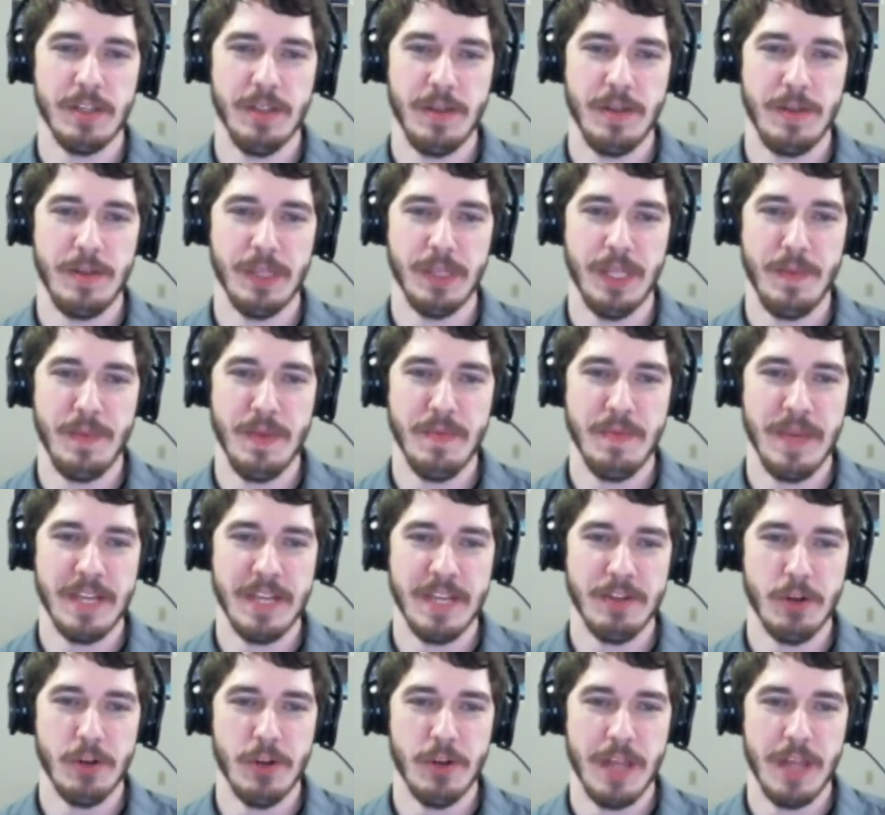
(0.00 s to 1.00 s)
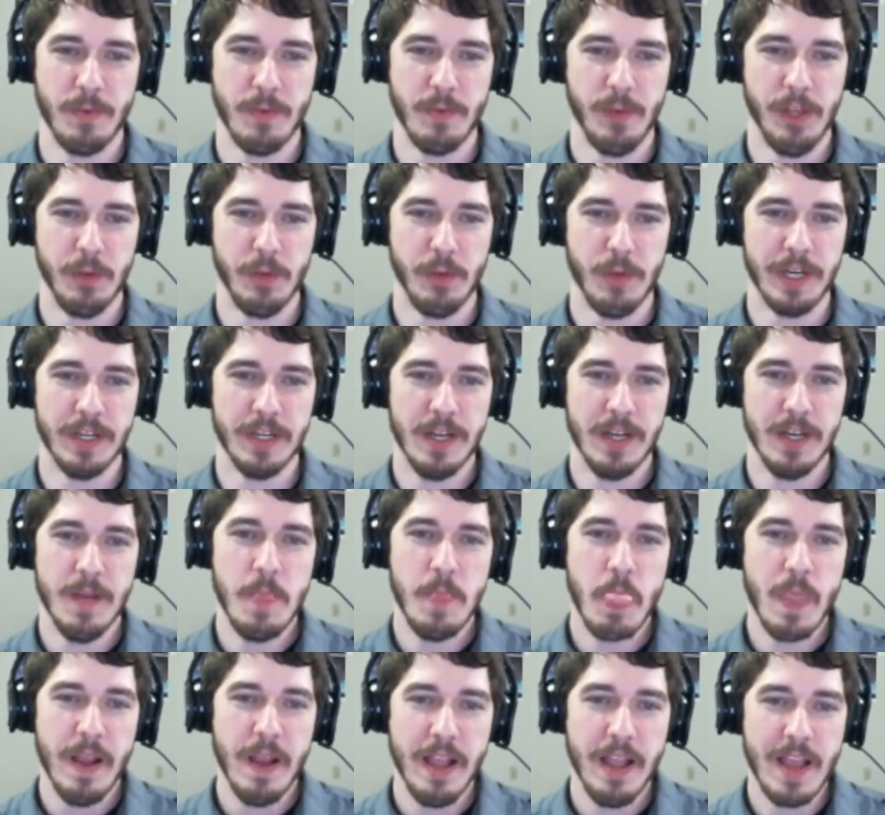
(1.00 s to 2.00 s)
let me make note of that really quick.
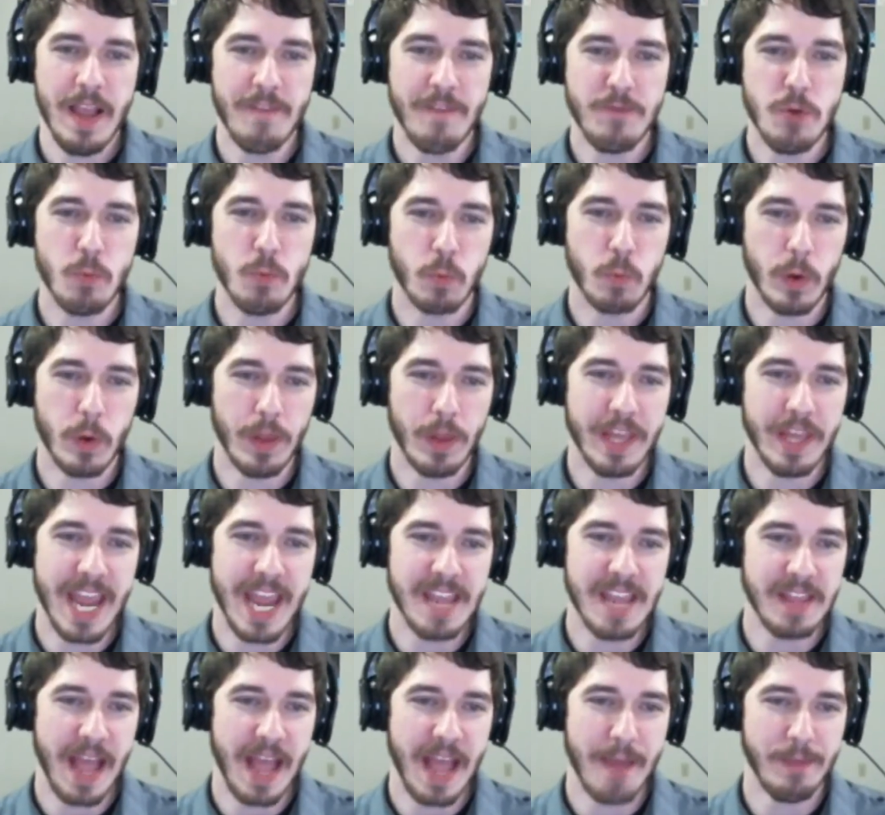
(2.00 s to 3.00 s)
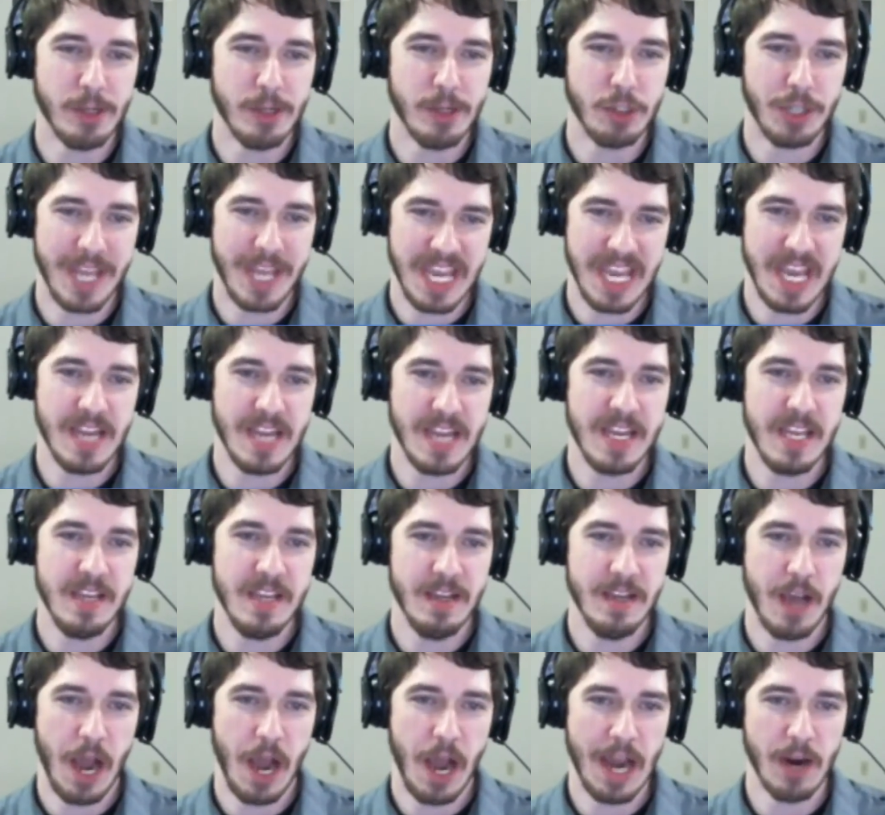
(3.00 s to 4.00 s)
If you really ate that much candy
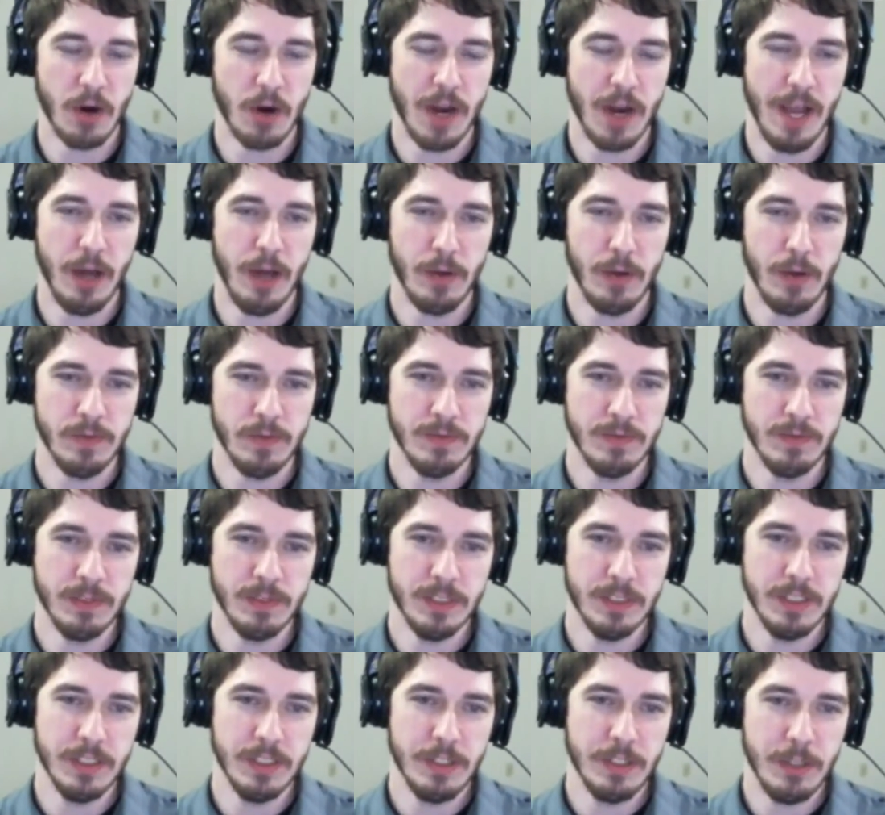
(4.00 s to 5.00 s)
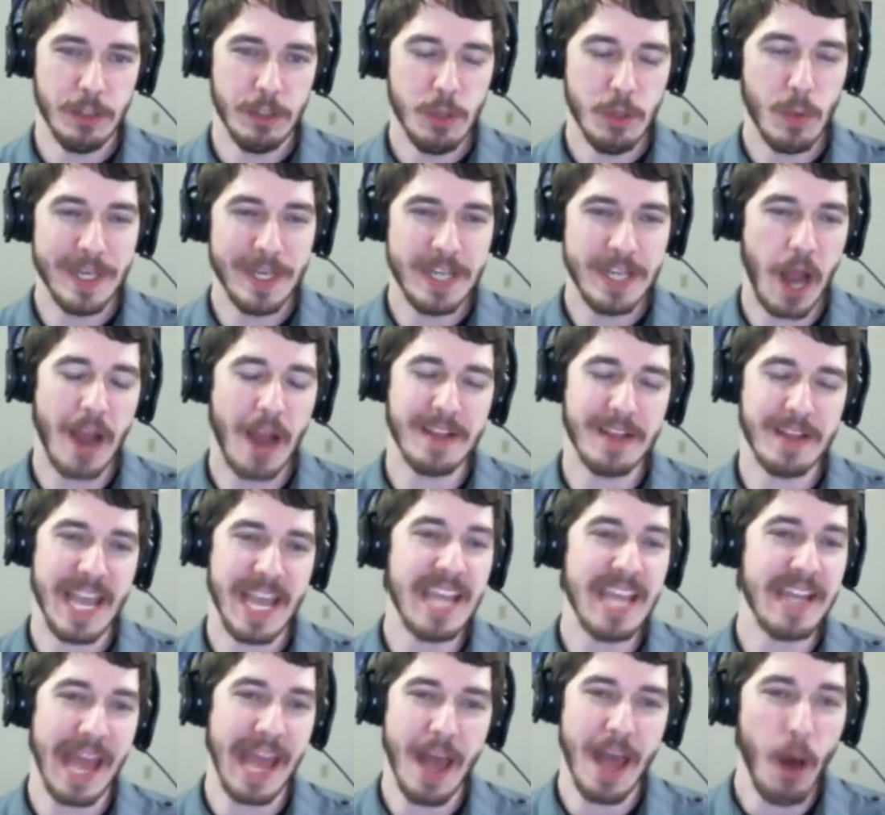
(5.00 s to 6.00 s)
IRL, you would not
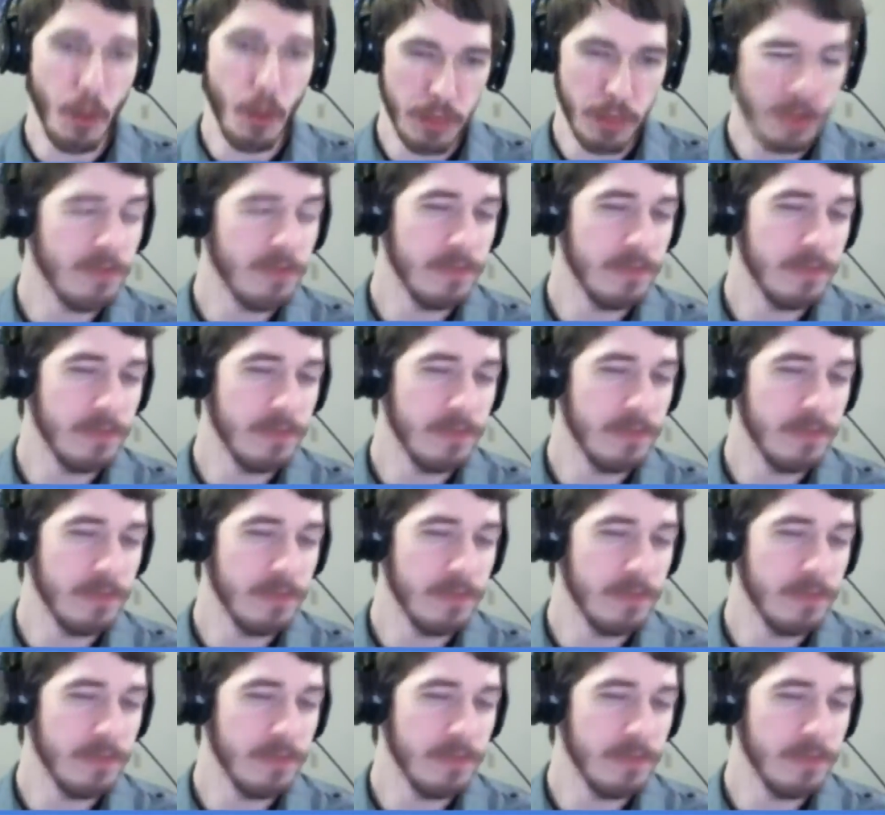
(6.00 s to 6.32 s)
gain health.